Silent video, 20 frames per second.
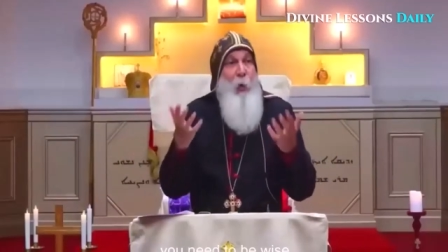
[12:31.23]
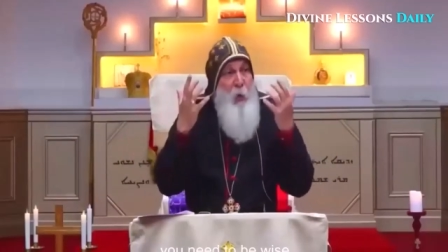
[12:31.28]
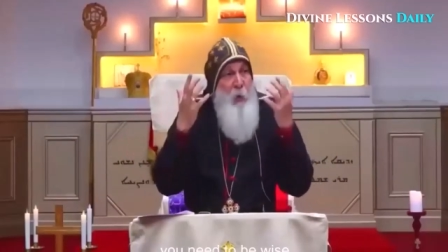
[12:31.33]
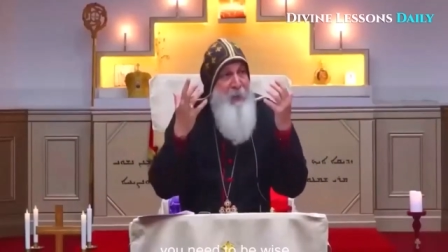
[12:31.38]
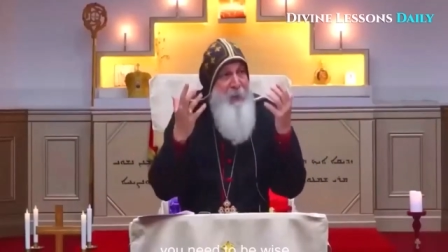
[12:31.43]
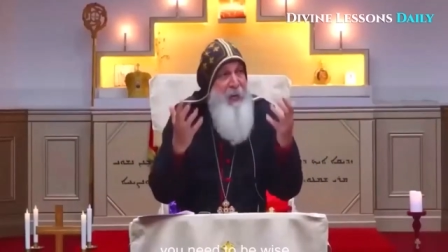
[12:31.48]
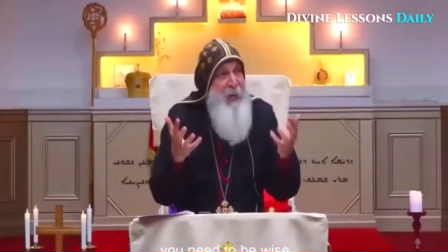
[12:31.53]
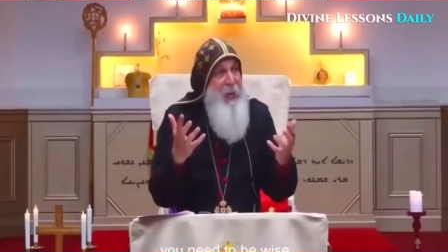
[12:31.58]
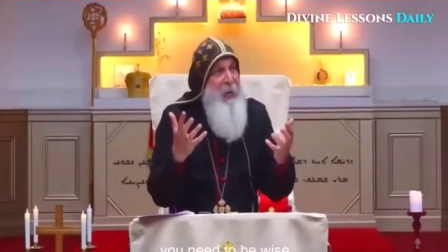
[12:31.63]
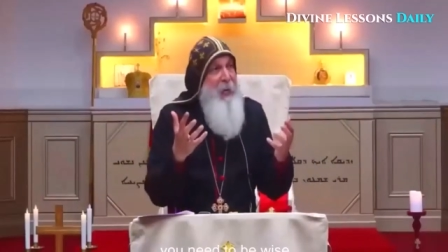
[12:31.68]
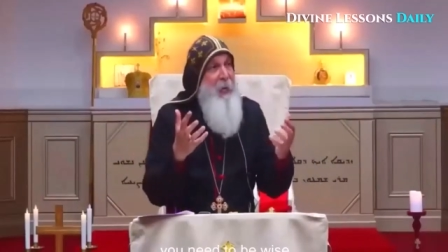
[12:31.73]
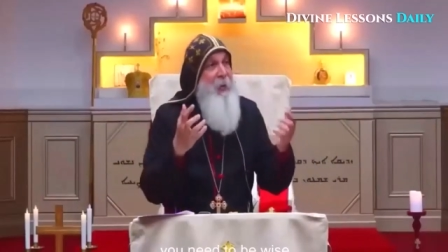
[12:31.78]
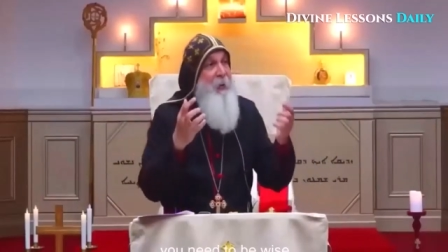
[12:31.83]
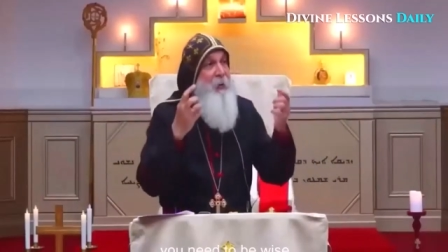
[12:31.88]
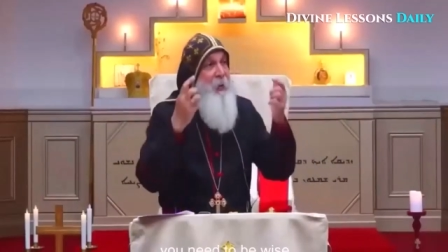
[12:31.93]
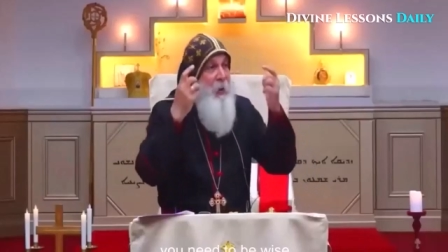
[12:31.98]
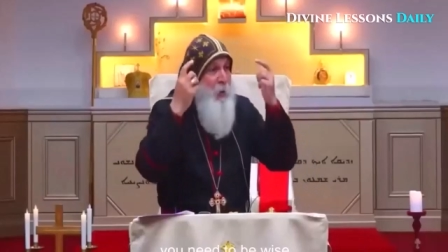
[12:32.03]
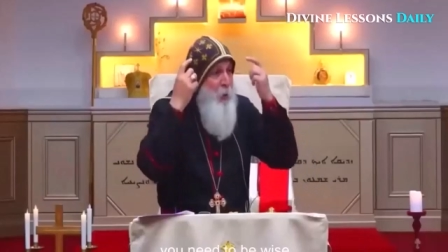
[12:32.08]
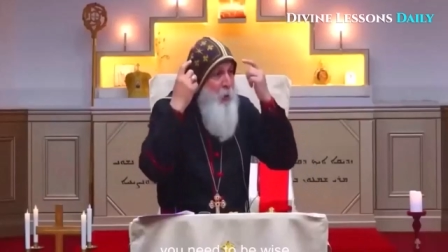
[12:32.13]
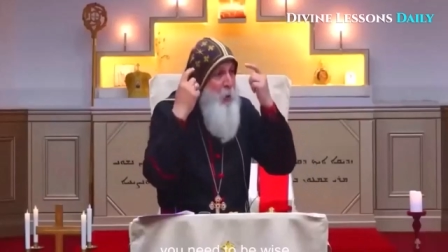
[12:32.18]
You
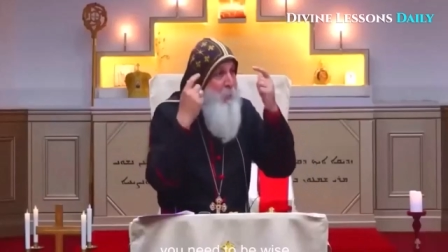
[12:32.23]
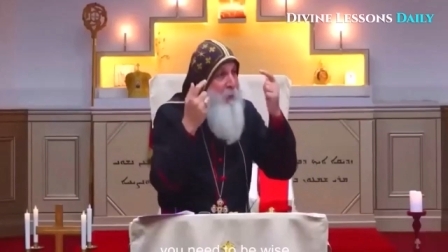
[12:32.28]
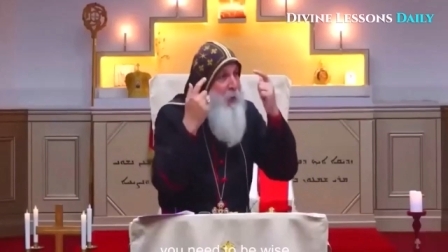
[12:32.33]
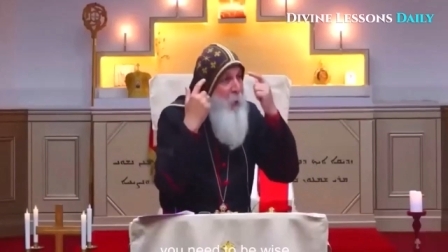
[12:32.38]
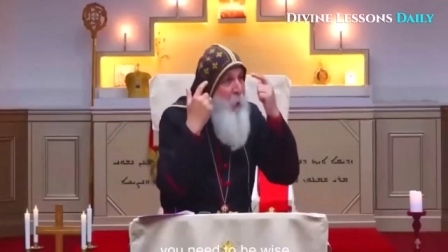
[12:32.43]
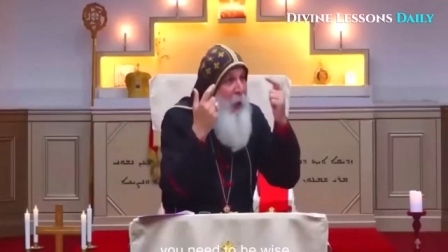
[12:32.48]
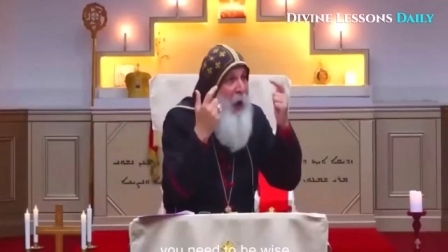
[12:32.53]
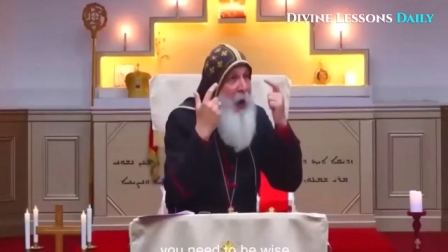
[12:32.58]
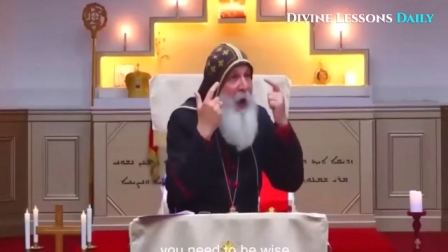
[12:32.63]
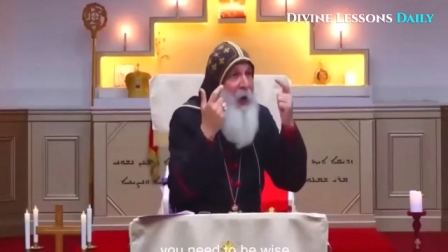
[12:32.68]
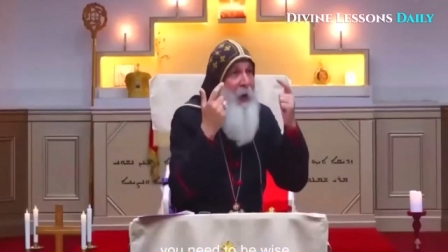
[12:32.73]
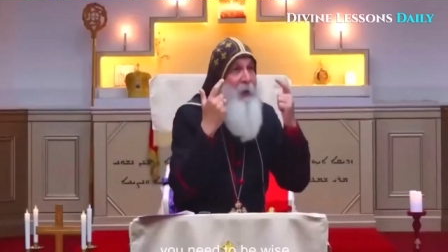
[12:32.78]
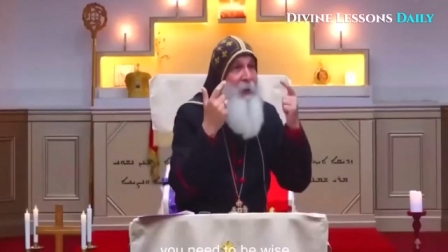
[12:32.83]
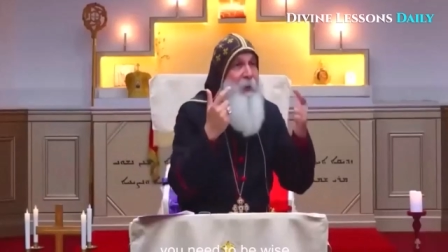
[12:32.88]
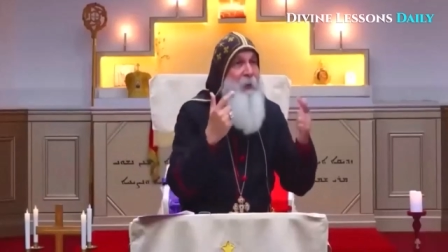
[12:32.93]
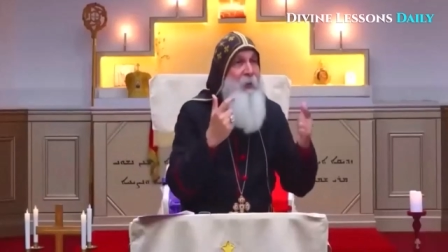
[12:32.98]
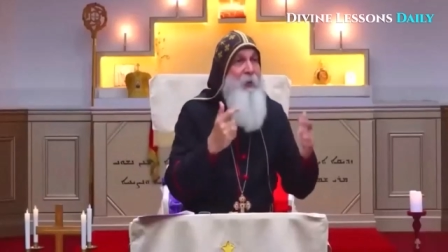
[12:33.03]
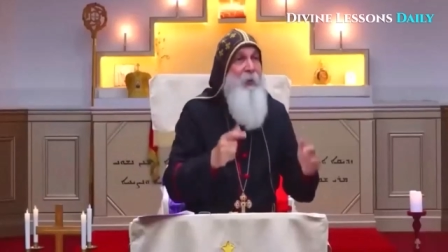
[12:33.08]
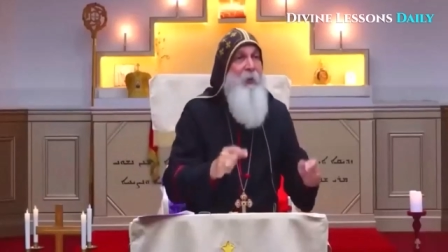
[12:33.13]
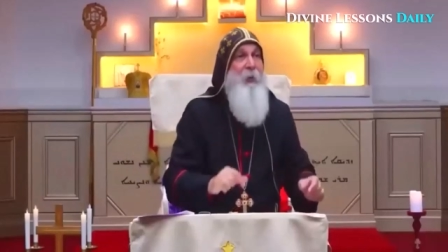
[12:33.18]
need to be
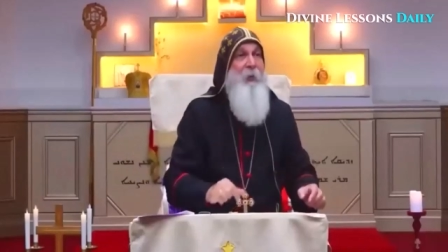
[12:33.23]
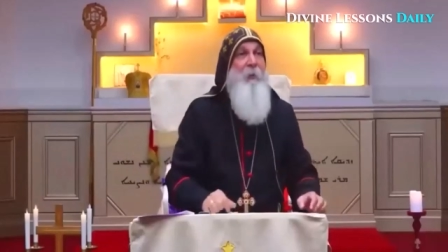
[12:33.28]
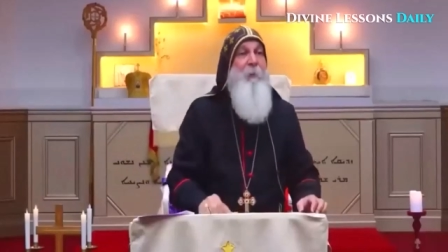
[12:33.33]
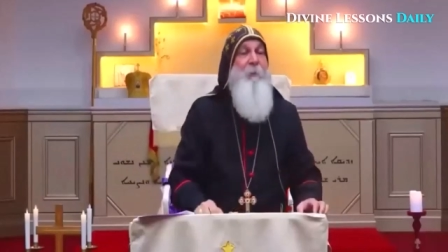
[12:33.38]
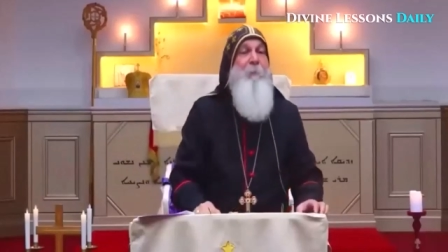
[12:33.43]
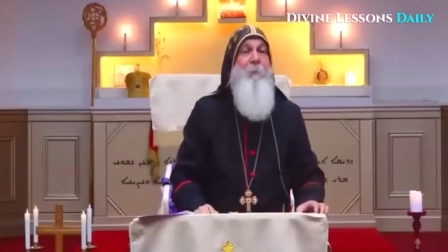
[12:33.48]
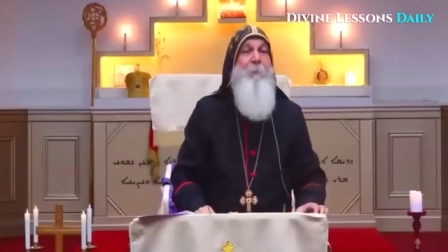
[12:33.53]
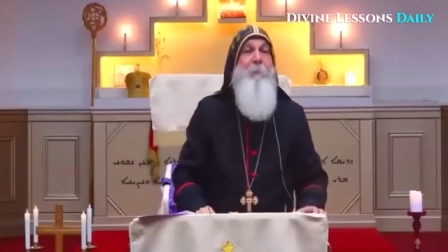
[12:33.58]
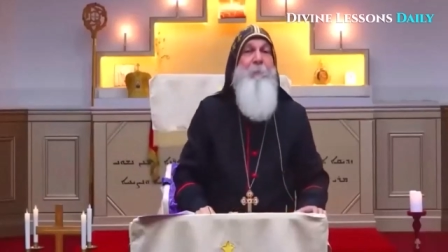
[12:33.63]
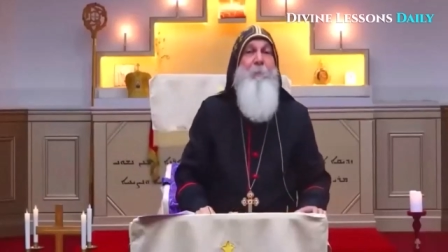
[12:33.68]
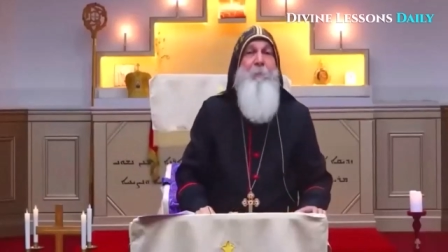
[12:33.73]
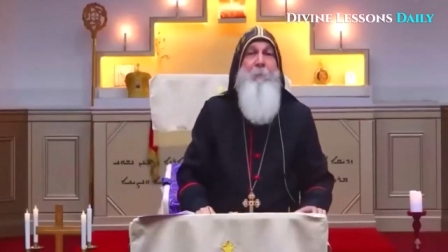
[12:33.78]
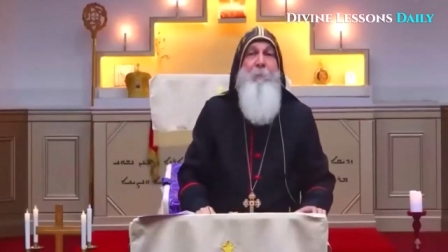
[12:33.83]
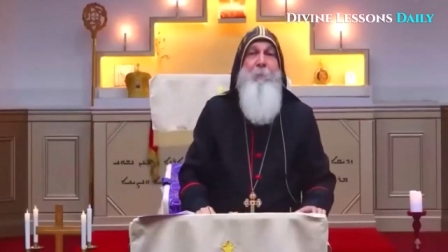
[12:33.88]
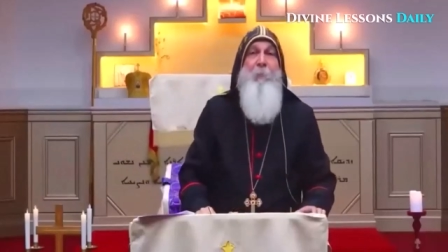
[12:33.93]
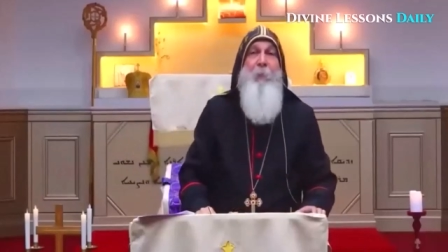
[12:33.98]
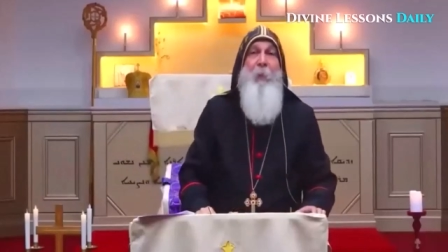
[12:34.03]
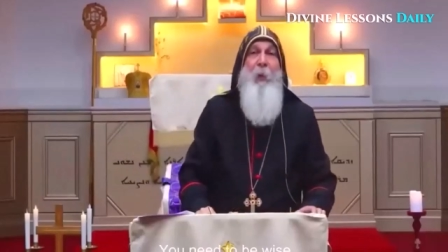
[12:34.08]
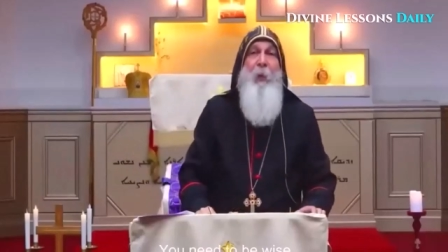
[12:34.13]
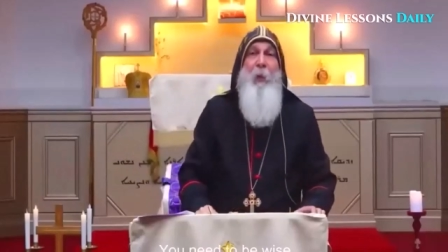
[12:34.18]
wise.
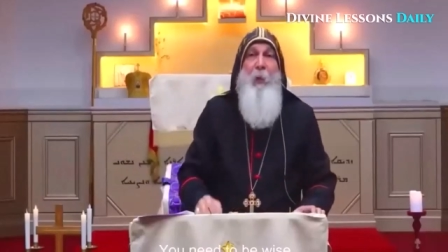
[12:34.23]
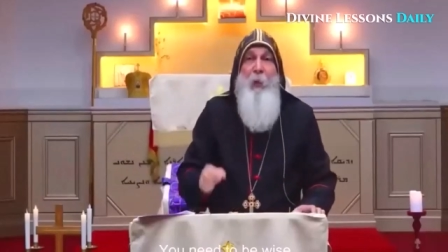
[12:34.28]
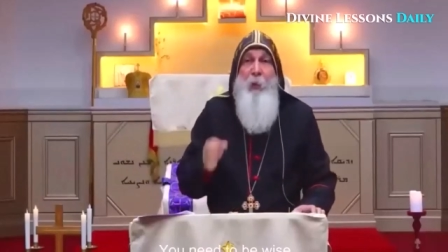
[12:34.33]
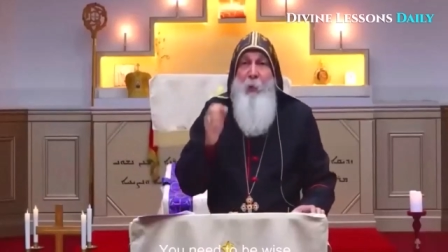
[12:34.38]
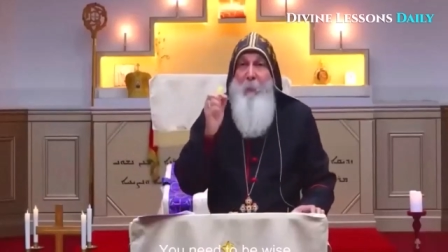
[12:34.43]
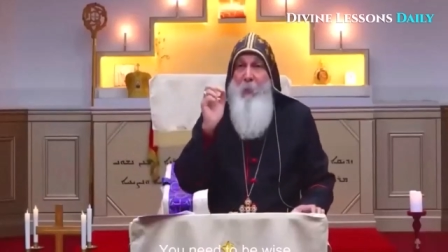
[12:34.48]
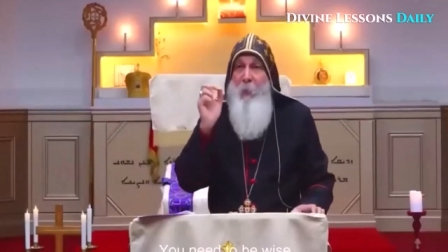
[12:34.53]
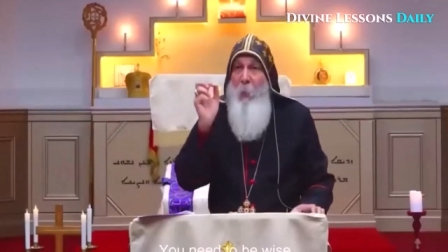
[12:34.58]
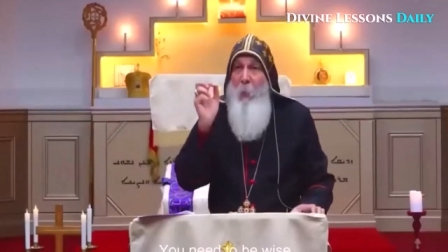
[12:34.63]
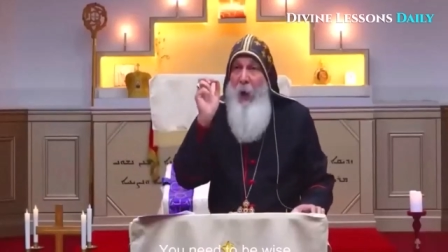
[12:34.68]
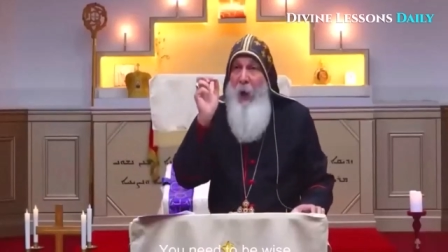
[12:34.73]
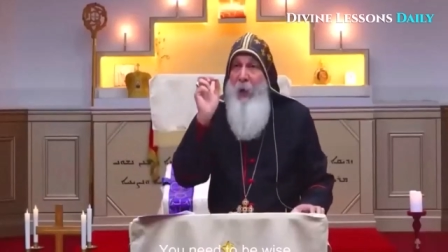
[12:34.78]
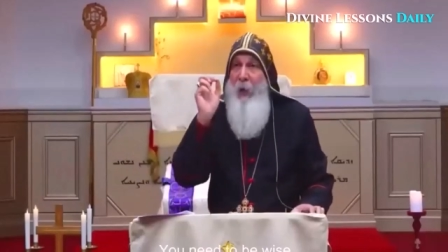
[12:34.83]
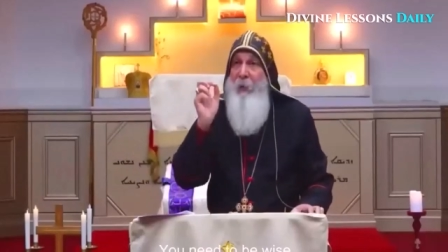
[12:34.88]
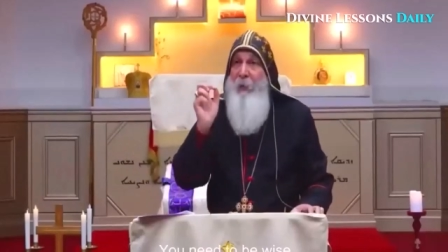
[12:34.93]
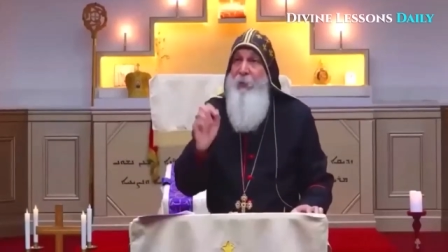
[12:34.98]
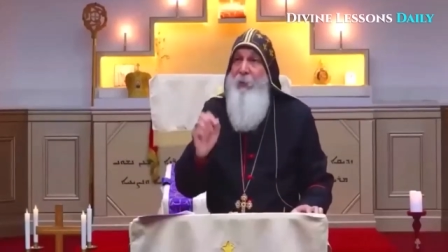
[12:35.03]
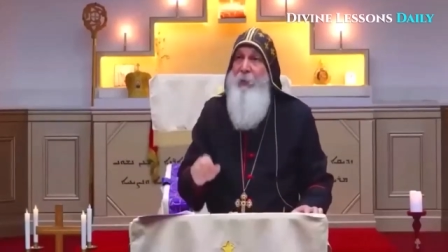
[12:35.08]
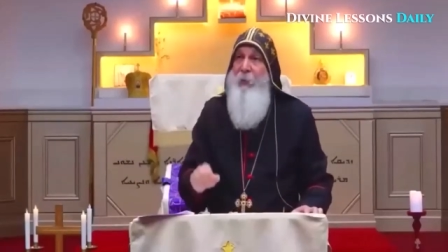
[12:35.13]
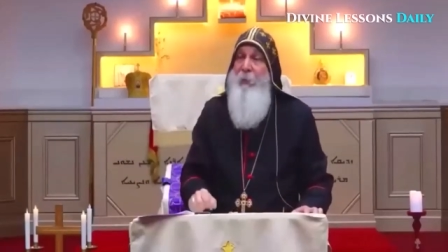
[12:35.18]
You need to be
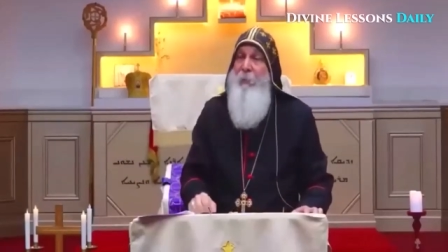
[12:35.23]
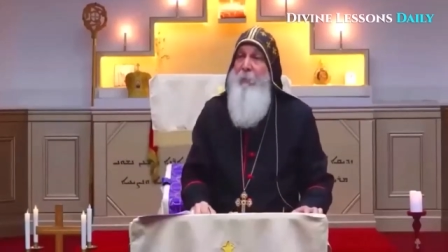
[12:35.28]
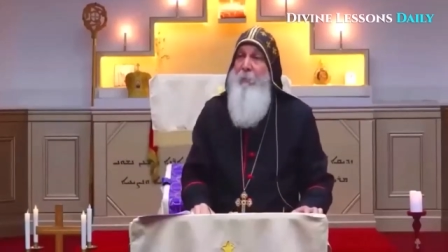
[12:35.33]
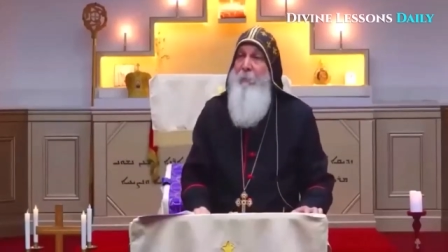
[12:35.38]
wise.